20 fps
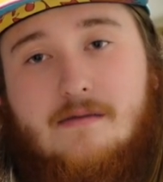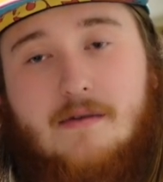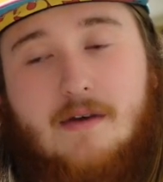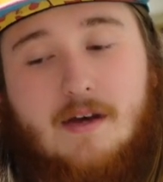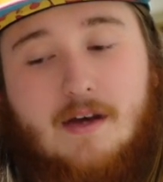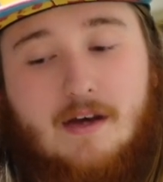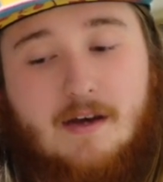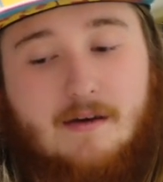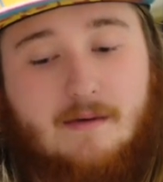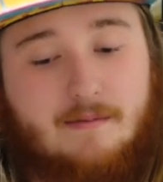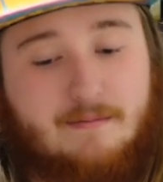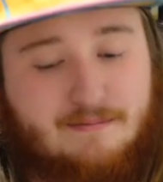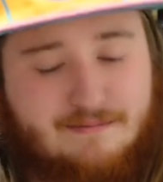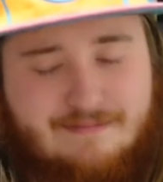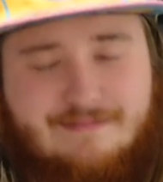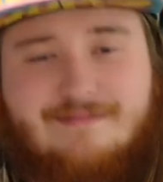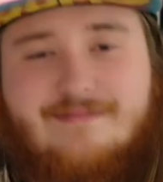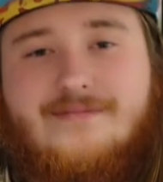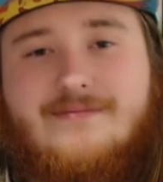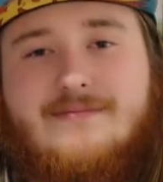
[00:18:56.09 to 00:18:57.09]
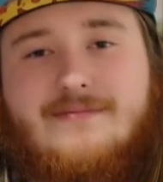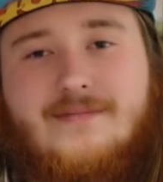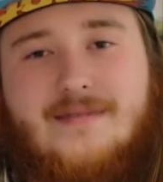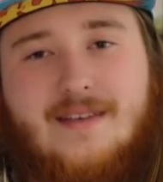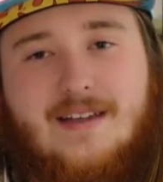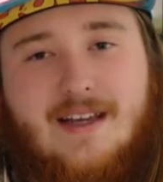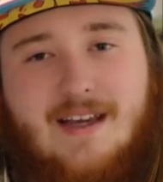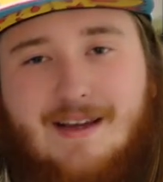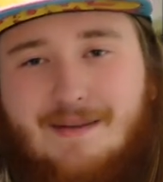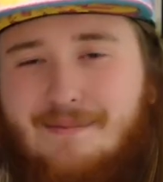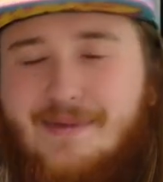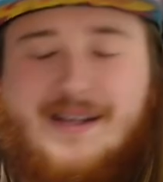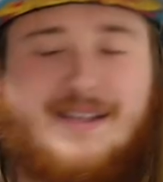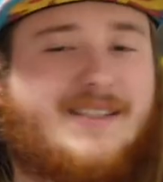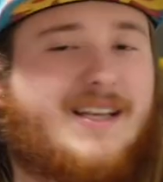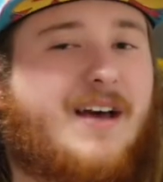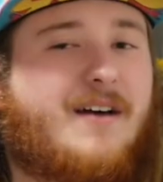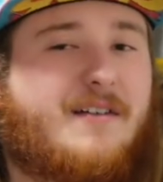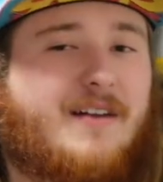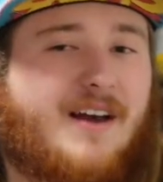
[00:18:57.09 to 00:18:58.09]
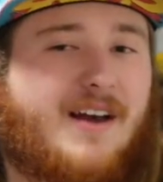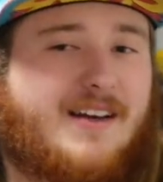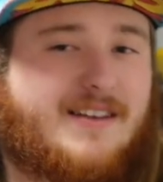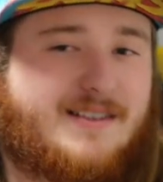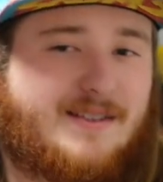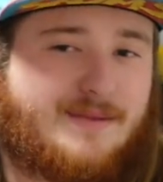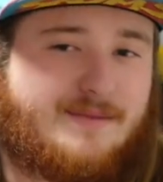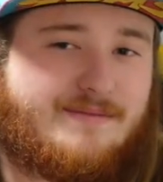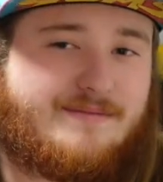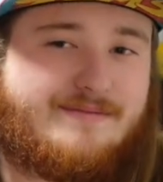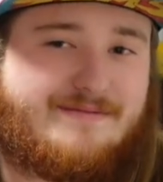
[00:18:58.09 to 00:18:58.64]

Um, and peace out, guys.